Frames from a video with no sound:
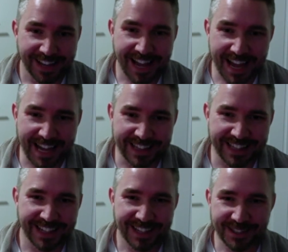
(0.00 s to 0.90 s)
and
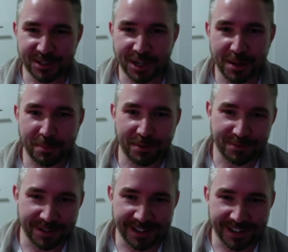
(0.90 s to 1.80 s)
the type of
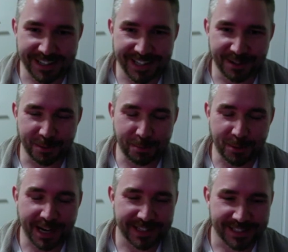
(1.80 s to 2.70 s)
uh, legal
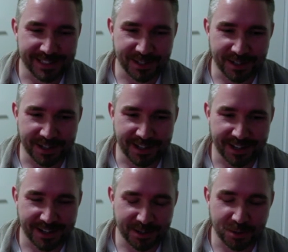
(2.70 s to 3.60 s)
practice
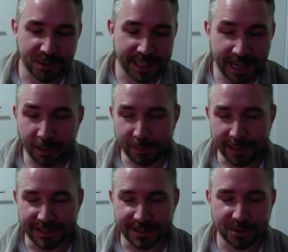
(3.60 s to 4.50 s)
uh, you need help
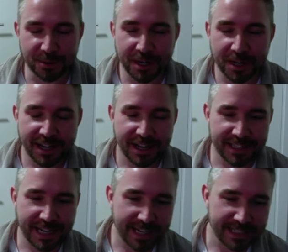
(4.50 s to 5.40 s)
in so a
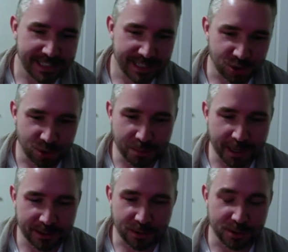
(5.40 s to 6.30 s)
tax issue
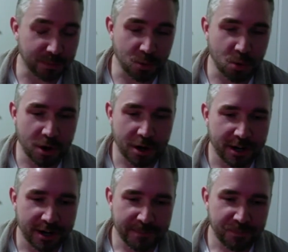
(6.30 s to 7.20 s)
might cost more
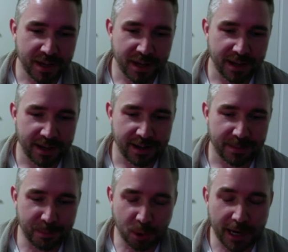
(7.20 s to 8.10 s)
uh,
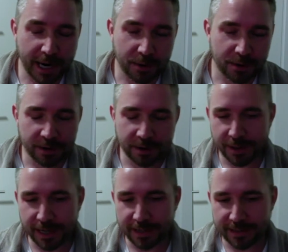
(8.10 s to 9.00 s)
per hour
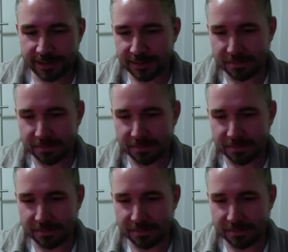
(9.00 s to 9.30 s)
than this